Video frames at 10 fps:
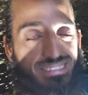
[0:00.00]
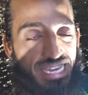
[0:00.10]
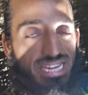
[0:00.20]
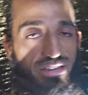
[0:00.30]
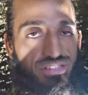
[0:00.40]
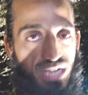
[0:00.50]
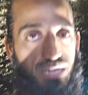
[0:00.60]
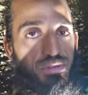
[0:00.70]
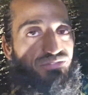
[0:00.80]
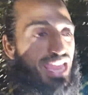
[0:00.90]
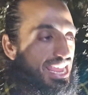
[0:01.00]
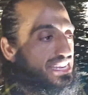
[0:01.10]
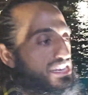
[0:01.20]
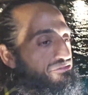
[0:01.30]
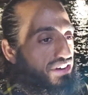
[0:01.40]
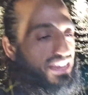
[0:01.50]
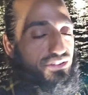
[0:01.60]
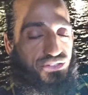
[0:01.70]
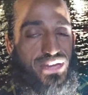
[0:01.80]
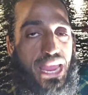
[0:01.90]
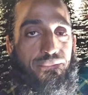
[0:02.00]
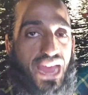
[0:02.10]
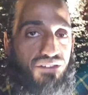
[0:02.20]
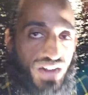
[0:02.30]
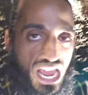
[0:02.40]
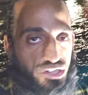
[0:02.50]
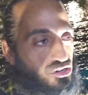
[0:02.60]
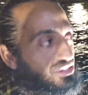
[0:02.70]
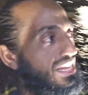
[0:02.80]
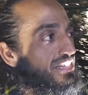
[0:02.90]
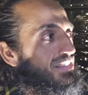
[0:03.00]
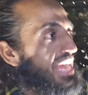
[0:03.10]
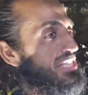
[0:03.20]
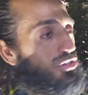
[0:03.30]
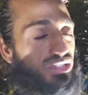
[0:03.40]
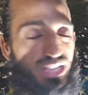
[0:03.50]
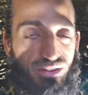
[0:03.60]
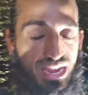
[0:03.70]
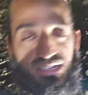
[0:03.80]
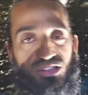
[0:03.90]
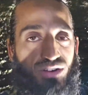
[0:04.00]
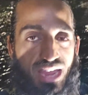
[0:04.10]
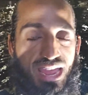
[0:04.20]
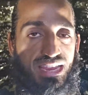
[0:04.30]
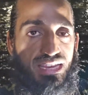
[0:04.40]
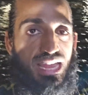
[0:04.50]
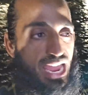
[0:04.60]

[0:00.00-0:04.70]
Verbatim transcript: think in terms of energy, frequency, and vibration. That is all there is, okay?